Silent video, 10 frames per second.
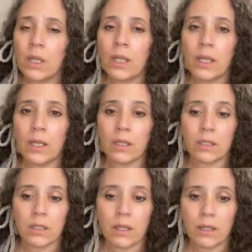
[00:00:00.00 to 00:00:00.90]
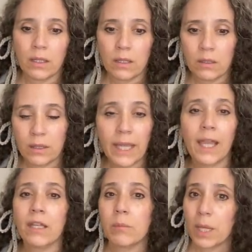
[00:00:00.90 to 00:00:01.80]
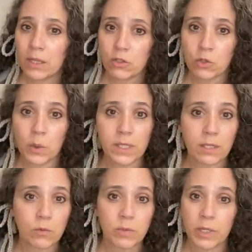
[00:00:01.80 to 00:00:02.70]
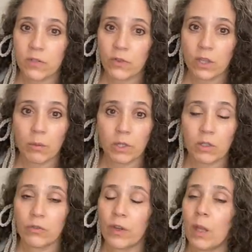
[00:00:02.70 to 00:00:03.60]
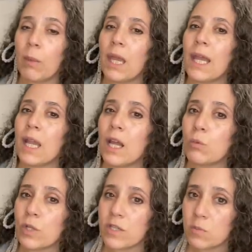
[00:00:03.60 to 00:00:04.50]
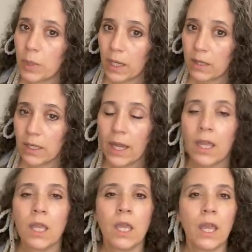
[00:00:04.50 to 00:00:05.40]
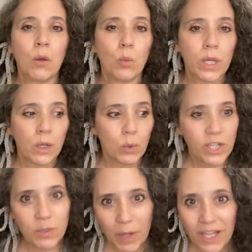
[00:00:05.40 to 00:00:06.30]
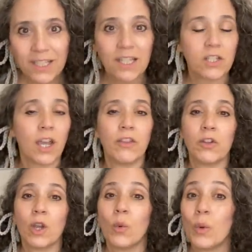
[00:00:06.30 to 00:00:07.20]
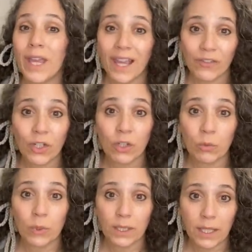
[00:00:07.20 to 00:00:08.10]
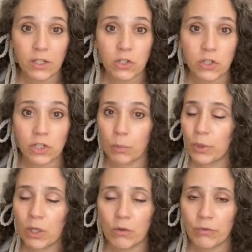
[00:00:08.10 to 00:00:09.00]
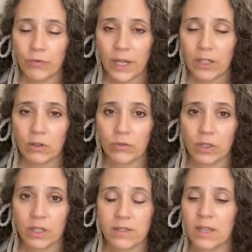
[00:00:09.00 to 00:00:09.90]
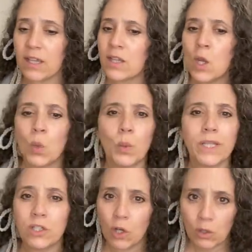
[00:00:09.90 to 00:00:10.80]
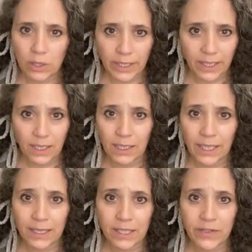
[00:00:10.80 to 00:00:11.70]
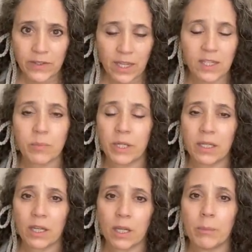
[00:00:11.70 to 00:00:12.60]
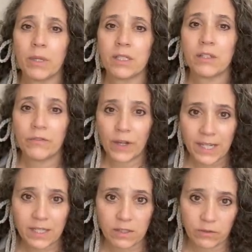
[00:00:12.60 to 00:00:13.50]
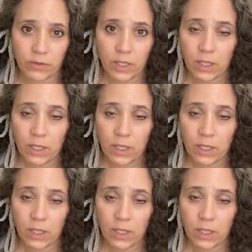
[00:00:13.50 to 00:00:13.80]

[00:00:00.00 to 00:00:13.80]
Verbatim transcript: And they had to make the choice that was best for them and their family, and I respect that. And we respect each other and we have a good relationship. We don't fight over these things. We don't let, let these things become divisive.